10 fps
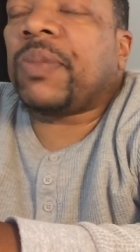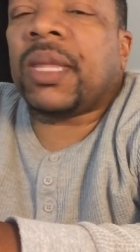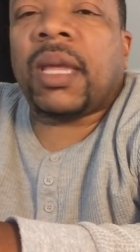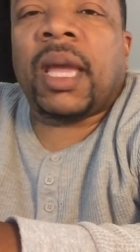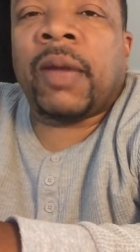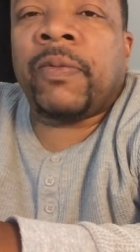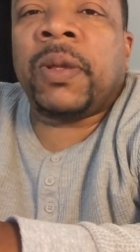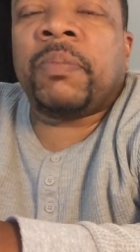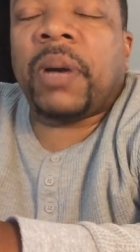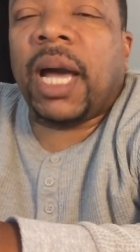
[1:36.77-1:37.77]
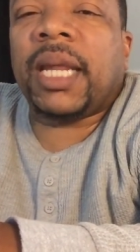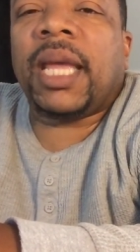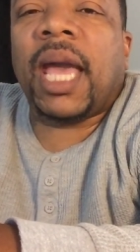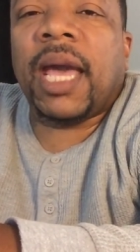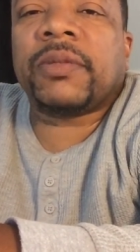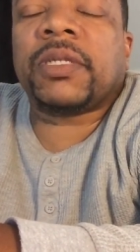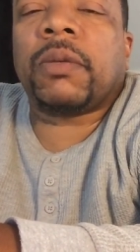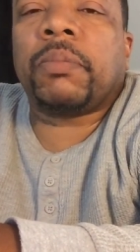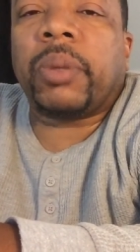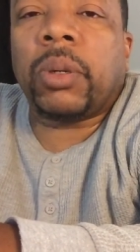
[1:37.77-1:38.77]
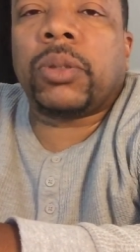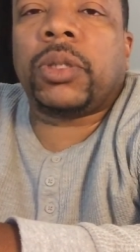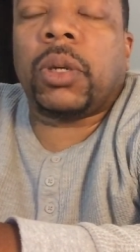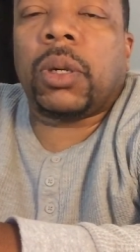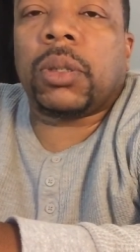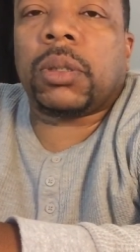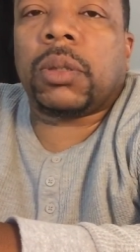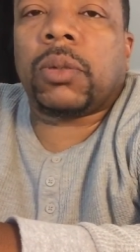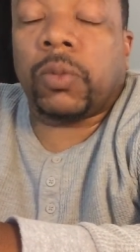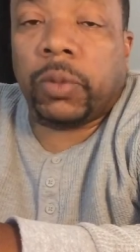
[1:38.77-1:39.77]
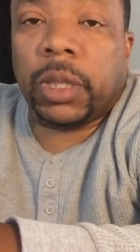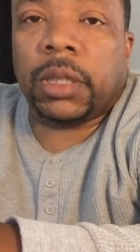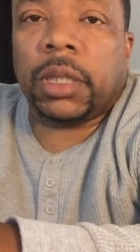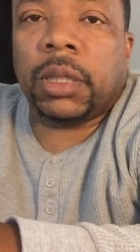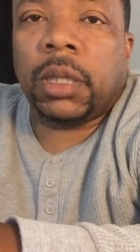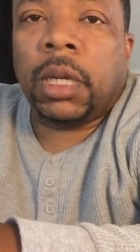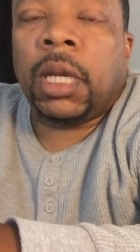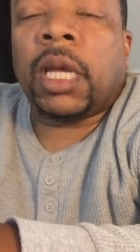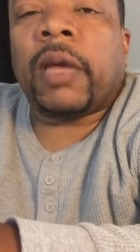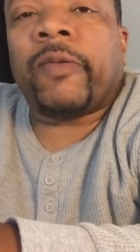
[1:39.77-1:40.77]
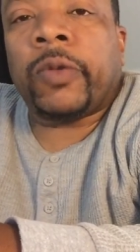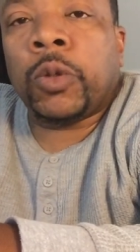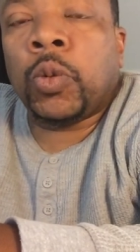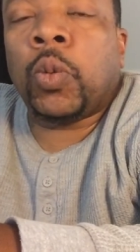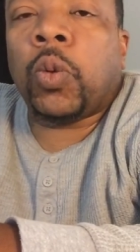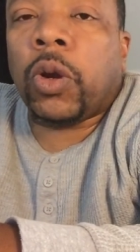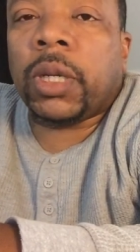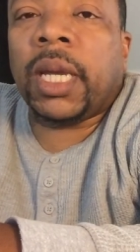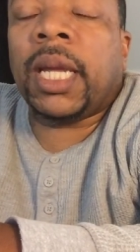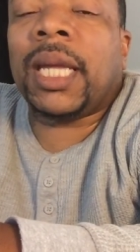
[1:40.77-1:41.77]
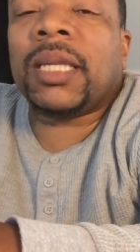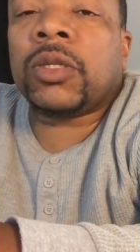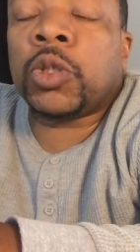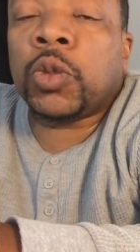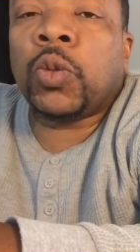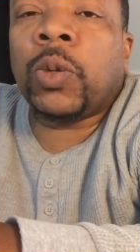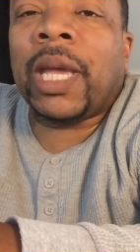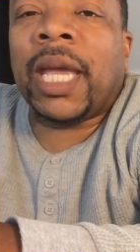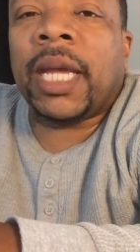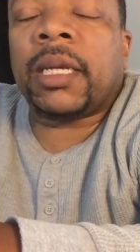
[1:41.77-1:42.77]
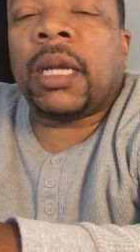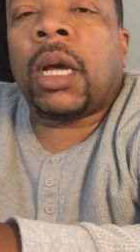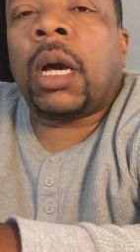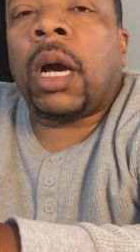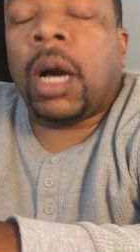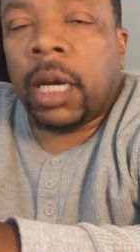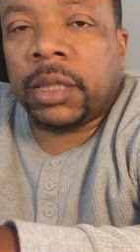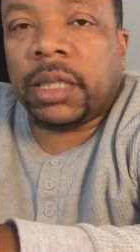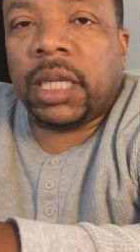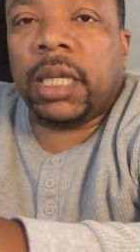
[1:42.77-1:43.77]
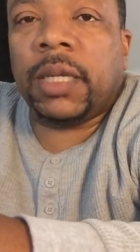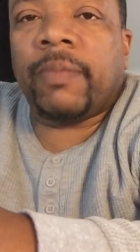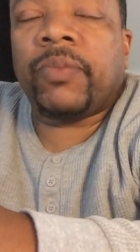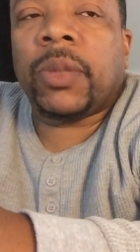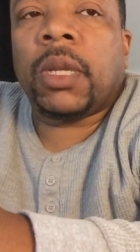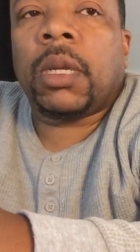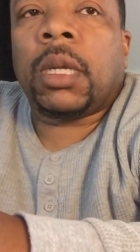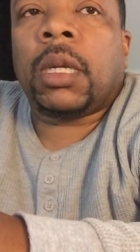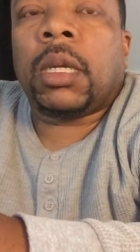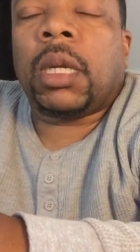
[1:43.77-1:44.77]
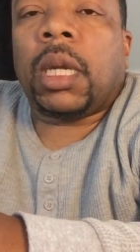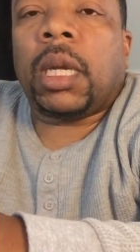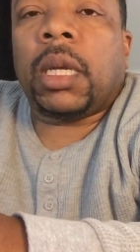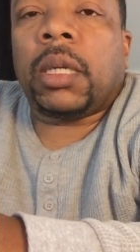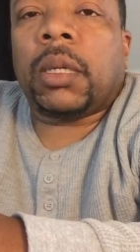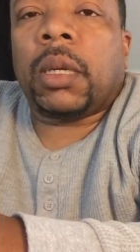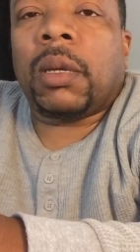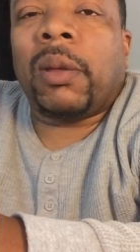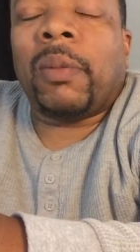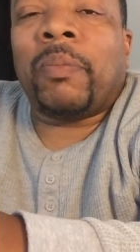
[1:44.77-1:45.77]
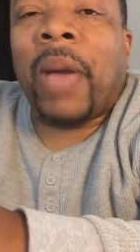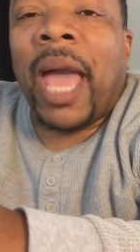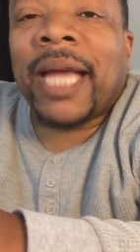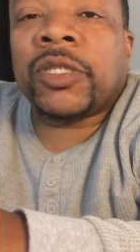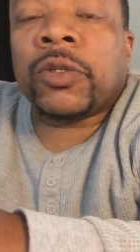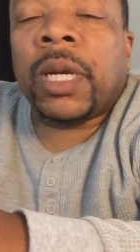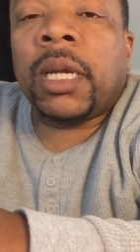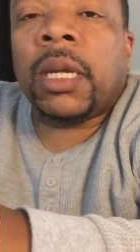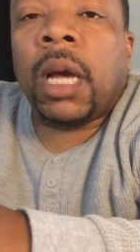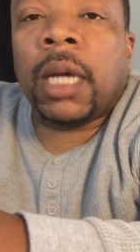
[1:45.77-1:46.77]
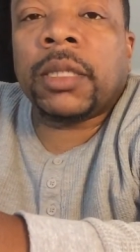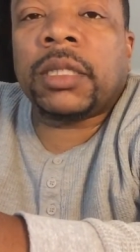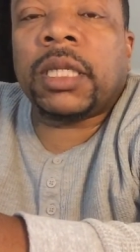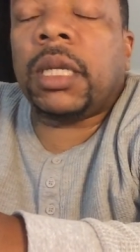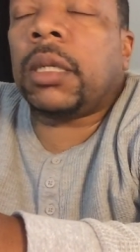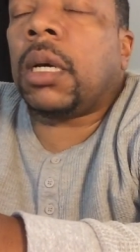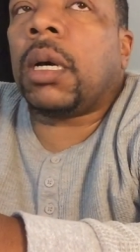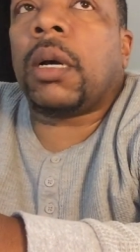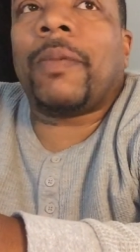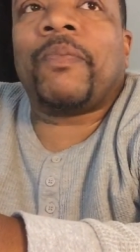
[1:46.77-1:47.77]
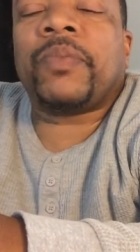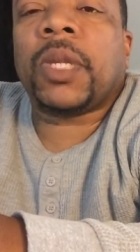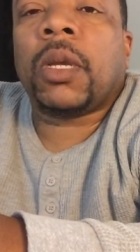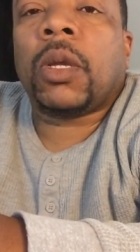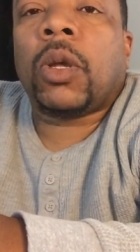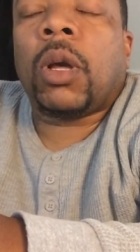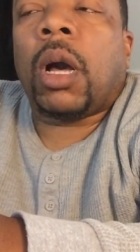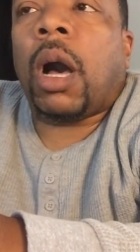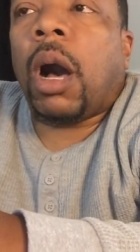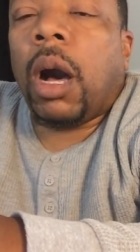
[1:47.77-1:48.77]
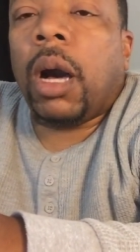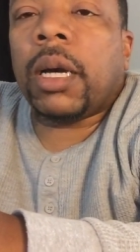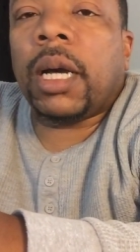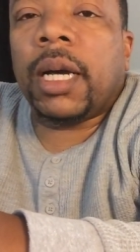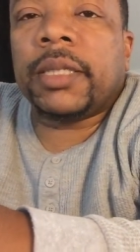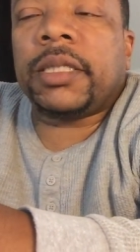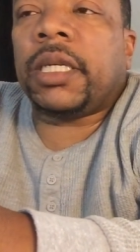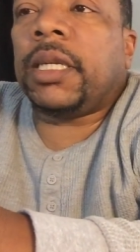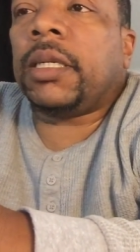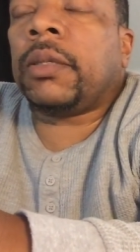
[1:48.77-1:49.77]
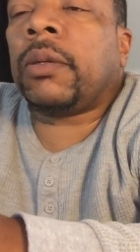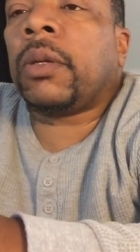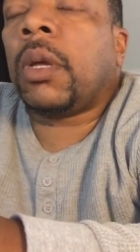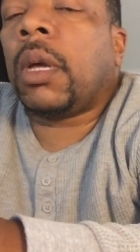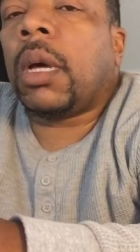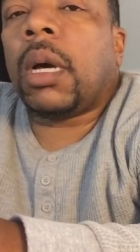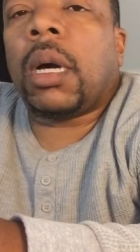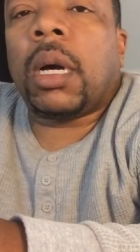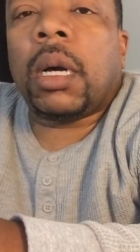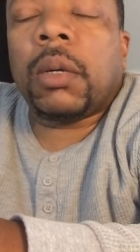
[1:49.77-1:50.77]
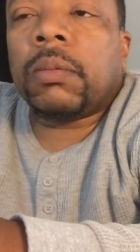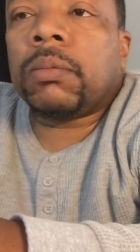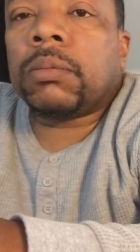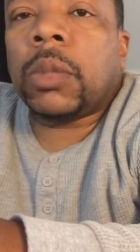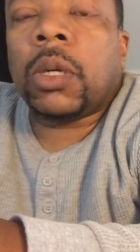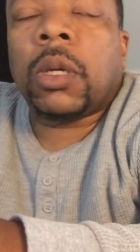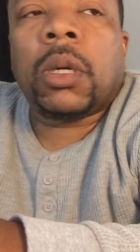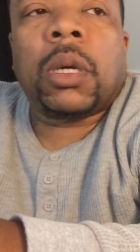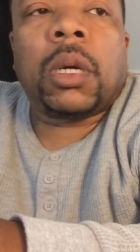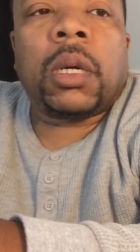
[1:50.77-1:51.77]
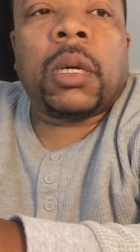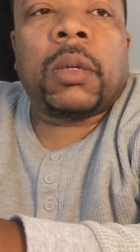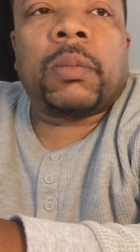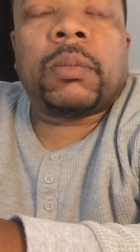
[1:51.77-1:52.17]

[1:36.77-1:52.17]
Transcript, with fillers: Everybody has a bulldog, really. If you working to in hunting in badgering, hunting, um, hog hunting, um, um,